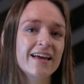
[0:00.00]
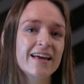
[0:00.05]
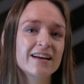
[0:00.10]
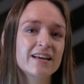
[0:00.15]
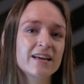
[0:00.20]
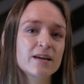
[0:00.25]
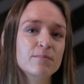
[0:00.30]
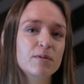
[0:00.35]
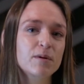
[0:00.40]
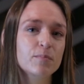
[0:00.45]
and
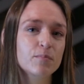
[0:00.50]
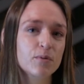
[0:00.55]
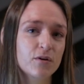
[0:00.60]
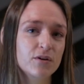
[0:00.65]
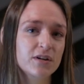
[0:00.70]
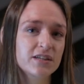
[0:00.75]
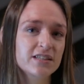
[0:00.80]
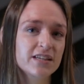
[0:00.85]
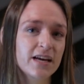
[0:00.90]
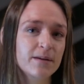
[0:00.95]
can be
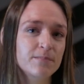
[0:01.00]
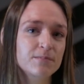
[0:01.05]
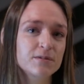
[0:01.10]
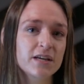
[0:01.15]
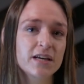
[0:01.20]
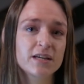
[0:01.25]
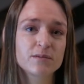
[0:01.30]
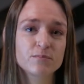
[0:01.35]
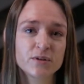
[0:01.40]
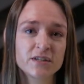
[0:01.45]

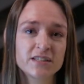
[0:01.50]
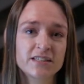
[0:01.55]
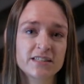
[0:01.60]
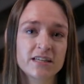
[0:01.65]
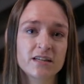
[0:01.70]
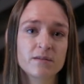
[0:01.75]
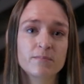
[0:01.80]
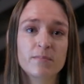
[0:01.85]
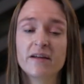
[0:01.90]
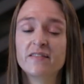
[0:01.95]
prototyped and
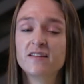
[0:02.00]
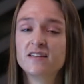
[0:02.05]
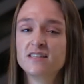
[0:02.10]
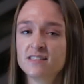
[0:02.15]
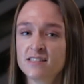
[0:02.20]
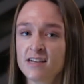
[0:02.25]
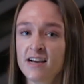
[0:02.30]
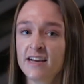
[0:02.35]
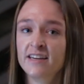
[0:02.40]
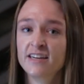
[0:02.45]
printed by the
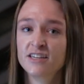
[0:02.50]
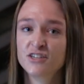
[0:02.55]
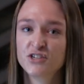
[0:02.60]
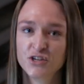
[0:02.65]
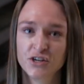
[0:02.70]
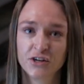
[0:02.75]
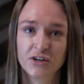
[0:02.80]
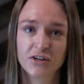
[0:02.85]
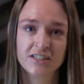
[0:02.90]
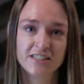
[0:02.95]
design
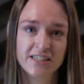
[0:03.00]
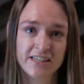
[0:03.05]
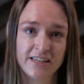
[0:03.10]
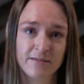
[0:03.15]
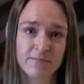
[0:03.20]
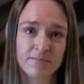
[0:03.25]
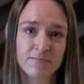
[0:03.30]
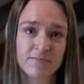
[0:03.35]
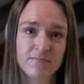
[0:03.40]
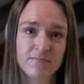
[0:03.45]
engineering team.